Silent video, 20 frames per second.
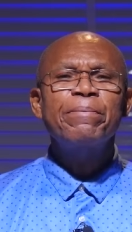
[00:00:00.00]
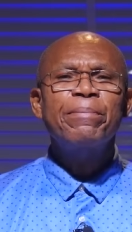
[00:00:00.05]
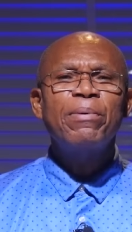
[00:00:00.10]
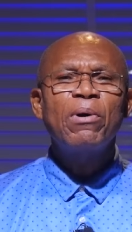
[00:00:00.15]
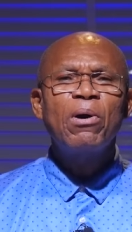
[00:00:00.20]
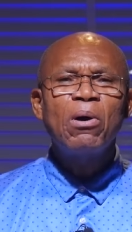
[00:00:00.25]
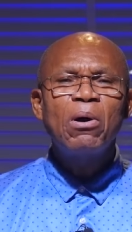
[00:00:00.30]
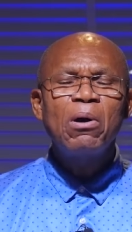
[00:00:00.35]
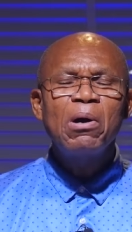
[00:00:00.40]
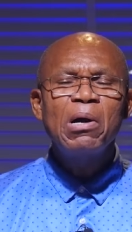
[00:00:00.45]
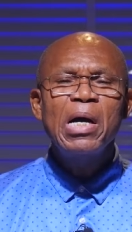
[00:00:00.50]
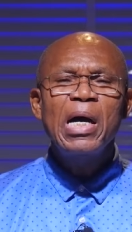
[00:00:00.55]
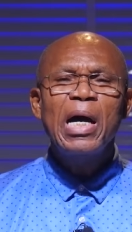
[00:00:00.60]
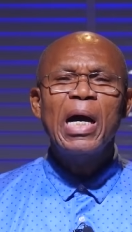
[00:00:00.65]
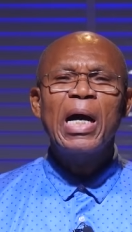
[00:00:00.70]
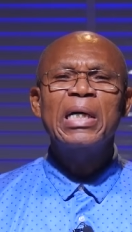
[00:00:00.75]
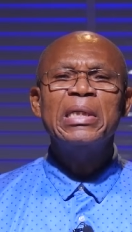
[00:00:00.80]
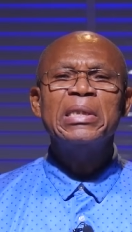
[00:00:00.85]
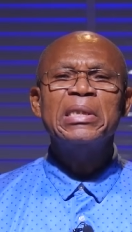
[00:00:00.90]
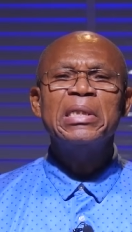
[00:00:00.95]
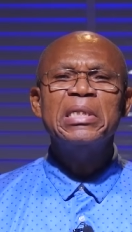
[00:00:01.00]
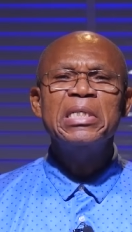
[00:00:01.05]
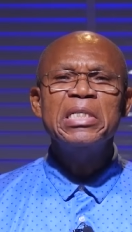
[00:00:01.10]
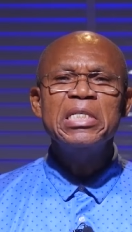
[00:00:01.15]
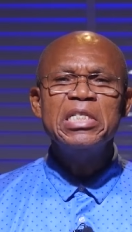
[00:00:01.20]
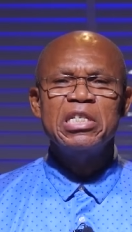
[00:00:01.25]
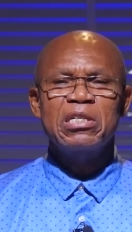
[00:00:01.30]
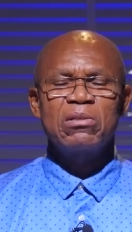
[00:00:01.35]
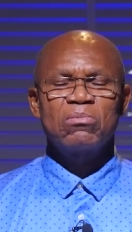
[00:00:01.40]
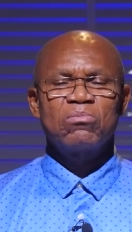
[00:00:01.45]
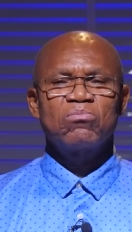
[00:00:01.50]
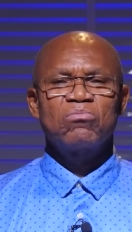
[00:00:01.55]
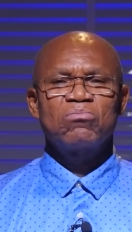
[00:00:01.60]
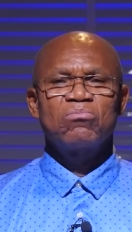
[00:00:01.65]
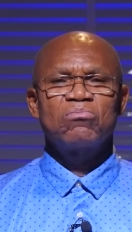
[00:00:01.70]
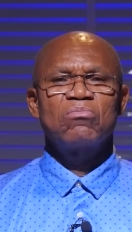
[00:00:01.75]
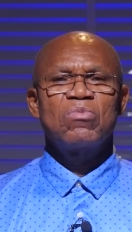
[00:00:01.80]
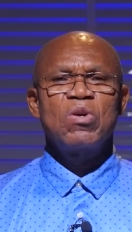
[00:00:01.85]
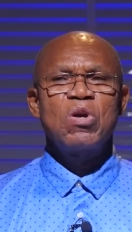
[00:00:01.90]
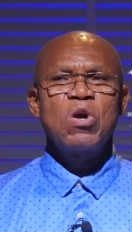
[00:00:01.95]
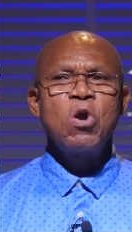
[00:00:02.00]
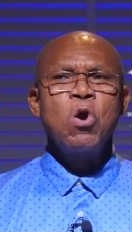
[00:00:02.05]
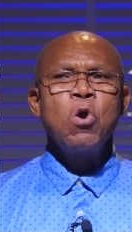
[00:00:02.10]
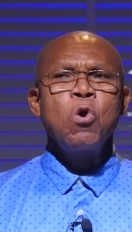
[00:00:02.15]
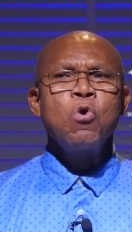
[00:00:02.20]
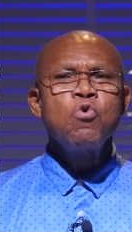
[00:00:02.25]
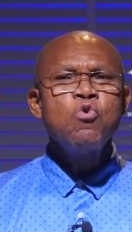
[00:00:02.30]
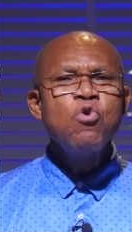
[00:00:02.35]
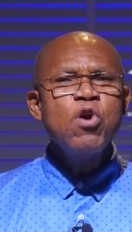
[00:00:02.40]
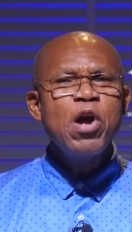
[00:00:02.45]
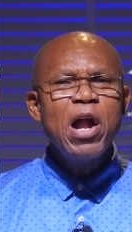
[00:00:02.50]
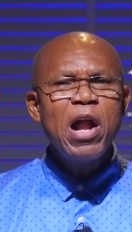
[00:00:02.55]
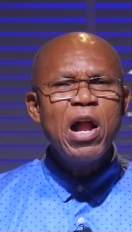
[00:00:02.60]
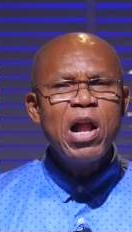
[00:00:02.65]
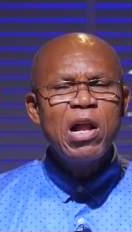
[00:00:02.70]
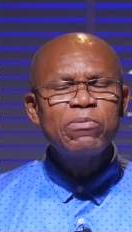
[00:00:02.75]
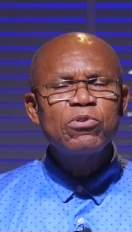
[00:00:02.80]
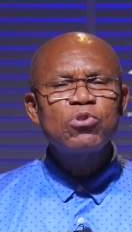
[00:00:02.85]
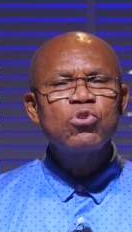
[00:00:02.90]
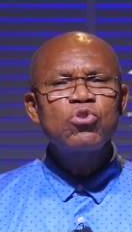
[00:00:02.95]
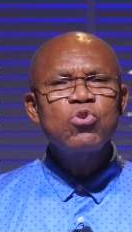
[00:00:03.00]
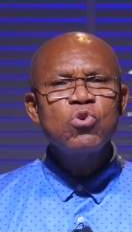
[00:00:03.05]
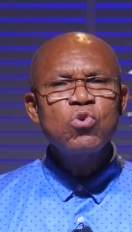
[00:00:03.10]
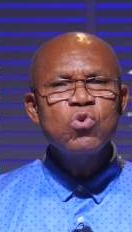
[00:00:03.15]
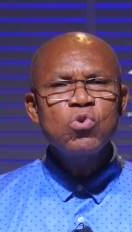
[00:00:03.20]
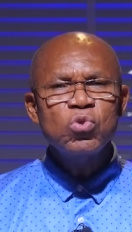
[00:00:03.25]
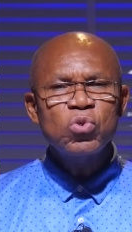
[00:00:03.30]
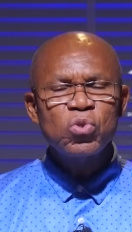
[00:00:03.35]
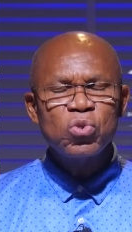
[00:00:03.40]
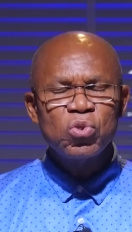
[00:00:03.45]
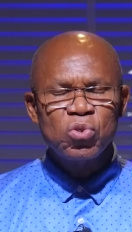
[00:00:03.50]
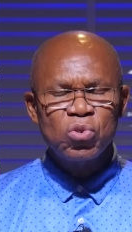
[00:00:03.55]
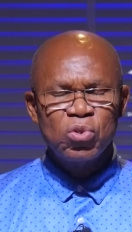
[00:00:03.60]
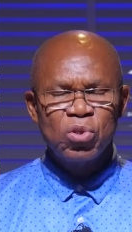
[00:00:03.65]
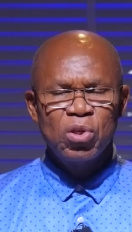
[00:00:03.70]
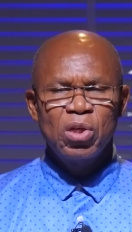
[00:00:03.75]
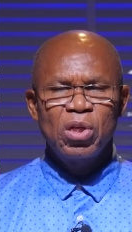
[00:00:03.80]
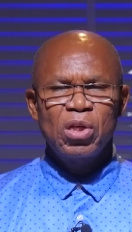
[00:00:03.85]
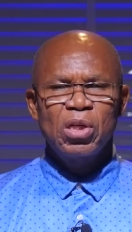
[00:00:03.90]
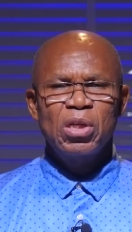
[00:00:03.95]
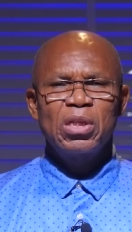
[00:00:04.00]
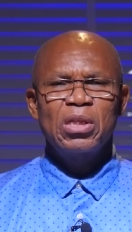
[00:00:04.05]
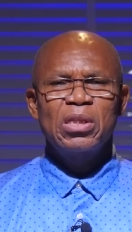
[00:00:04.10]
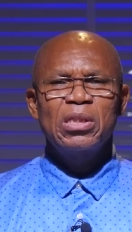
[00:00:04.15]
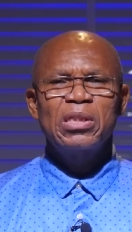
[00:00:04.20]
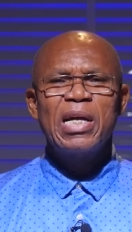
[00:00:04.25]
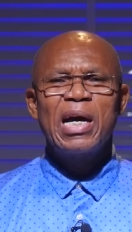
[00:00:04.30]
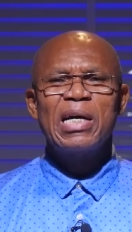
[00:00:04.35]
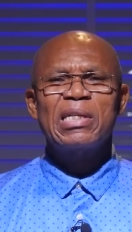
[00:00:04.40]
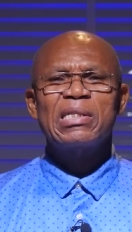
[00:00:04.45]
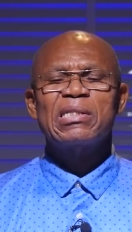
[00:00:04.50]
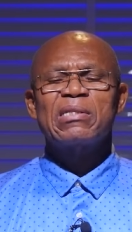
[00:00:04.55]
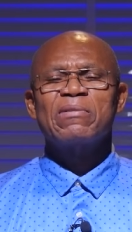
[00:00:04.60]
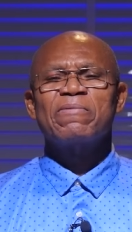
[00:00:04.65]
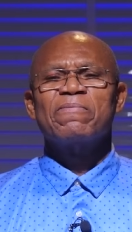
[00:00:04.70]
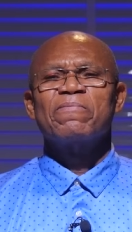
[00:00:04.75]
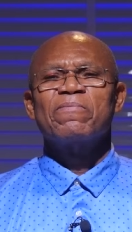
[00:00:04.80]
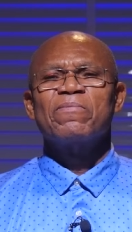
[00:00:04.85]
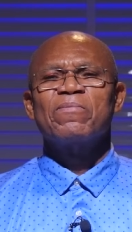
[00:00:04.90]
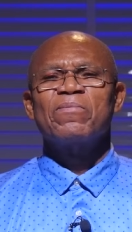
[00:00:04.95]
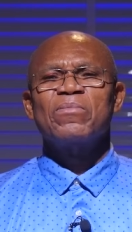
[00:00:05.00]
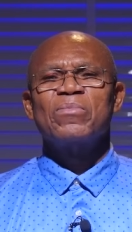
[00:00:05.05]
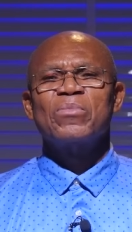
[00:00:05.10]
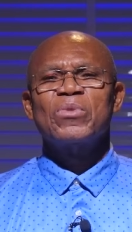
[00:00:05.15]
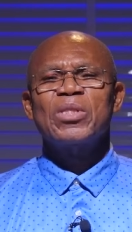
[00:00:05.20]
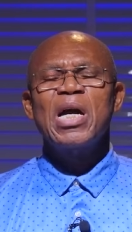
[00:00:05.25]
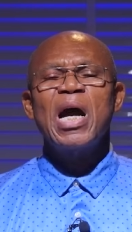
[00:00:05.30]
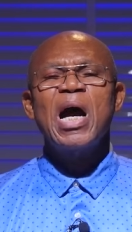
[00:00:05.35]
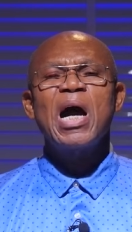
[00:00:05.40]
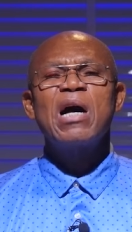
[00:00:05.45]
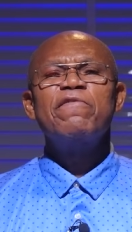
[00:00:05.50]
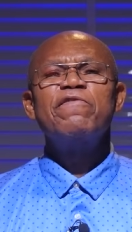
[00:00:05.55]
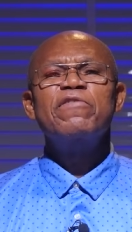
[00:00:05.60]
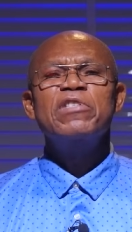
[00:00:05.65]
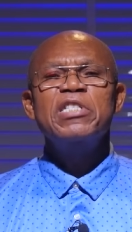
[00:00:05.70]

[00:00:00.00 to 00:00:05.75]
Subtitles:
poor and the needy, who helps those that have